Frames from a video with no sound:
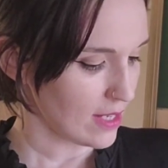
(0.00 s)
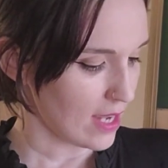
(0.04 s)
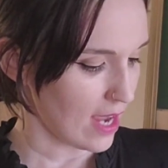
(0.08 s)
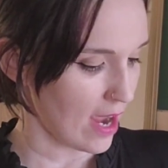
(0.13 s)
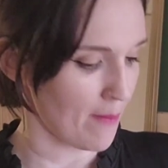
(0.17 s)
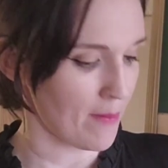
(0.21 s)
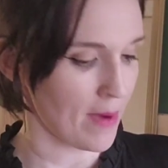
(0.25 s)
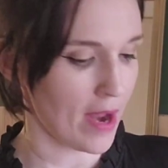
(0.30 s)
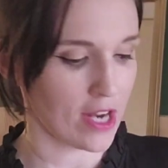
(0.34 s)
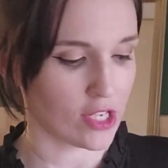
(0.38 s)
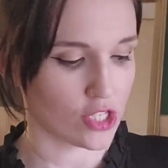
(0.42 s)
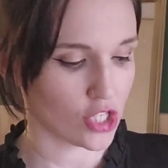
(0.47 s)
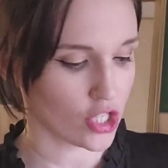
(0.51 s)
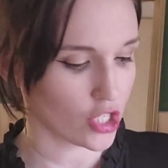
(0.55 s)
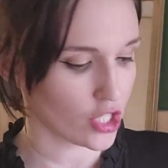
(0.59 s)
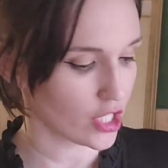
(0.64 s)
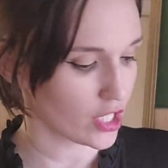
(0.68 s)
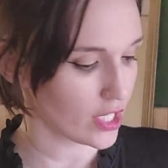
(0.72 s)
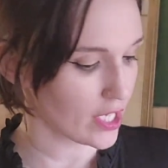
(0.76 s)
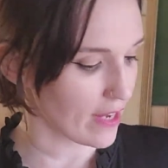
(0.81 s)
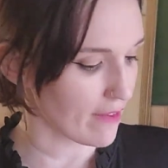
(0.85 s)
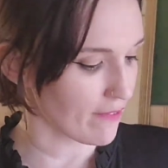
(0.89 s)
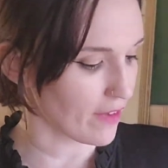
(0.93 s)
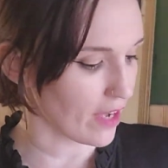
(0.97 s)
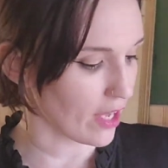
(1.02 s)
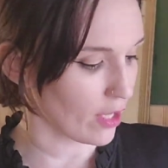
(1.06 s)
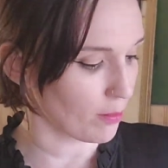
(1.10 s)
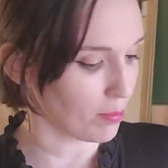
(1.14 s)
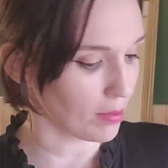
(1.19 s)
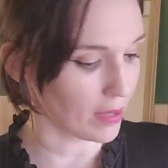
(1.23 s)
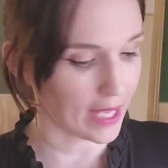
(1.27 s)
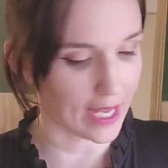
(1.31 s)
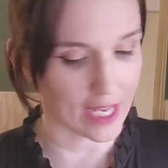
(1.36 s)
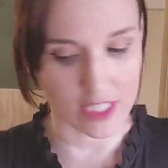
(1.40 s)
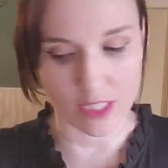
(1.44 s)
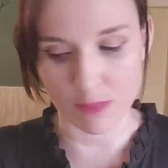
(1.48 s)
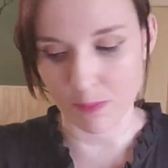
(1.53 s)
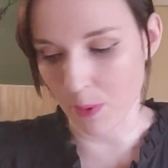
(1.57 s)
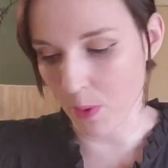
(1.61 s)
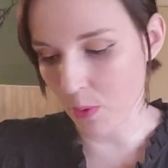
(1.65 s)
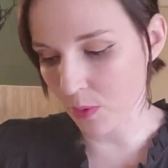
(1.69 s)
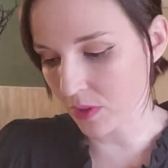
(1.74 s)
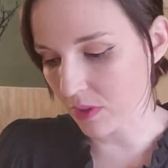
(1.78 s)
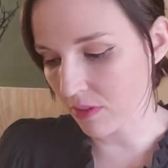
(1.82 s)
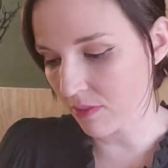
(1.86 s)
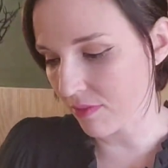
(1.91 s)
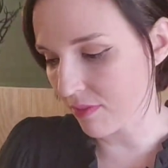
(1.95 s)
I'm not sure if I'll plant
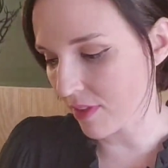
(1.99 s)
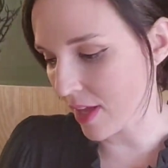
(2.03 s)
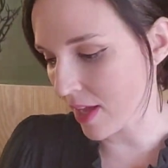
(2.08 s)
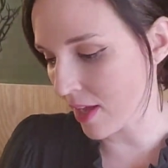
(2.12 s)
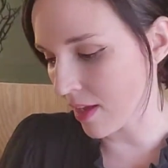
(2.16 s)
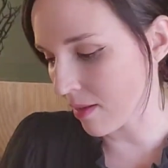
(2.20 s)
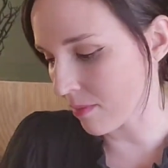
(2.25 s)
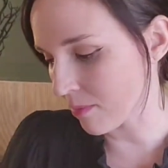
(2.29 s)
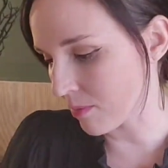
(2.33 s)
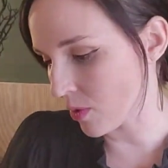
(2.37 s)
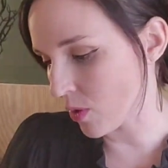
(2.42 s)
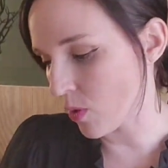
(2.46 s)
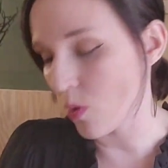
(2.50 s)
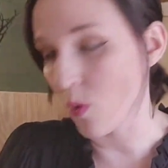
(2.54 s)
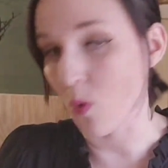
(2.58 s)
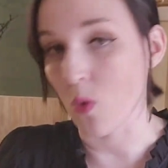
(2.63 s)
both of them